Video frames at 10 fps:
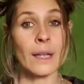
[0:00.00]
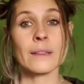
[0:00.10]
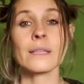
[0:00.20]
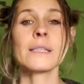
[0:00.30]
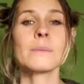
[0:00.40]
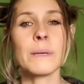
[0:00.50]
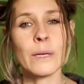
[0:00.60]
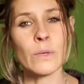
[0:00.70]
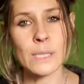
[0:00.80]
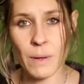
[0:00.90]
this is being
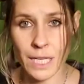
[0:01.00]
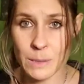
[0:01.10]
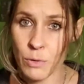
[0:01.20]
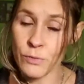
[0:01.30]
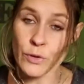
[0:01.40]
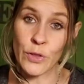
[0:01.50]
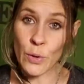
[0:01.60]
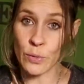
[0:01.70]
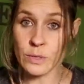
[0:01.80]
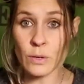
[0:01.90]
responsible for
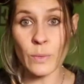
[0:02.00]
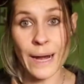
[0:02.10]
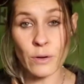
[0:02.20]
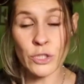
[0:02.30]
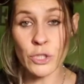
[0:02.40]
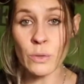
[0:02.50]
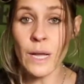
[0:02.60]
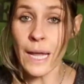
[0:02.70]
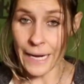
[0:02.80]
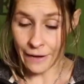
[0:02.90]
those around you.
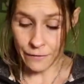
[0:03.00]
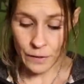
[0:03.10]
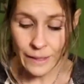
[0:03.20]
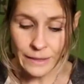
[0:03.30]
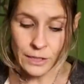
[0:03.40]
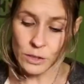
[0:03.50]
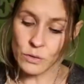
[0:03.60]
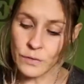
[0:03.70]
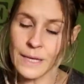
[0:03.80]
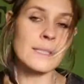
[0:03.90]
And I feel like this new
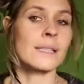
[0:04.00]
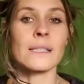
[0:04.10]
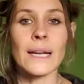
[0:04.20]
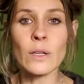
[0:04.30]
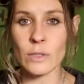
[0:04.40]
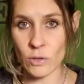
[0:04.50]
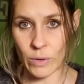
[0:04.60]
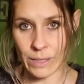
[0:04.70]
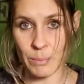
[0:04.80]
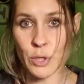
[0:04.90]
phase and cycle is
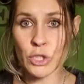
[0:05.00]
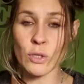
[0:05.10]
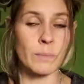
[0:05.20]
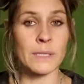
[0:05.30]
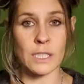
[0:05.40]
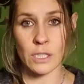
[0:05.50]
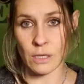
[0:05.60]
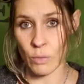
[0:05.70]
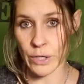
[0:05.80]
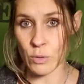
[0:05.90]
going to put you in a position
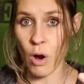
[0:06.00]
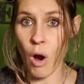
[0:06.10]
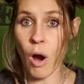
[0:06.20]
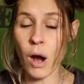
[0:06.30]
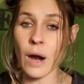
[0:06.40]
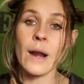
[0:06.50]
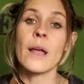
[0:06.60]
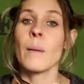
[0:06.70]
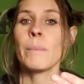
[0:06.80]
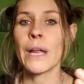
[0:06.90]
where you are
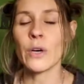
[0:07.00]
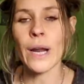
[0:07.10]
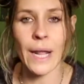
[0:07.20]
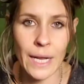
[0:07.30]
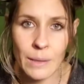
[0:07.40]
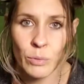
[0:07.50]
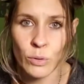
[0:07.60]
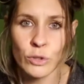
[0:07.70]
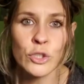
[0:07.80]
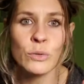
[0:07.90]
better
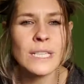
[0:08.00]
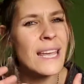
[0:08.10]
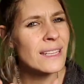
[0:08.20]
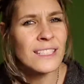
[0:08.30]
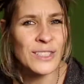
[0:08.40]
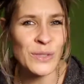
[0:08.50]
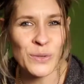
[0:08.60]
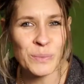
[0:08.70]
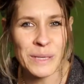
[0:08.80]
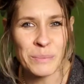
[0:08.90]
able to tend
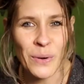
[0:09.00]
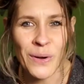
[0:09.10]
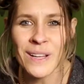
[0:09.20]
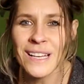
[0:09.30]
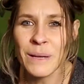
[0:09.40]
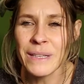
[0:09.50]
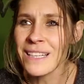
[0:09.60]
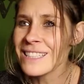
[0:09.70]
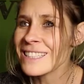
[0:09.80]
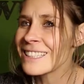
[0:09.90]
to people,
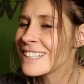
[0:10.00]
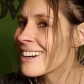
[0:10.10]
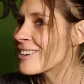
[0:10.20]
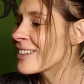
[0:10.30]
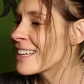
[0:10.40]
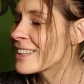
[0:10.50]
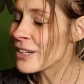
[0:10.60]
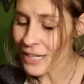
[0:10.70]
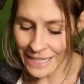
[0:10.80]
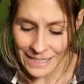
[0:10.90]
because, you know,
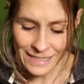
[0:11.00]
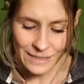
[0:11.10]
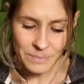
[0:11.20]
there's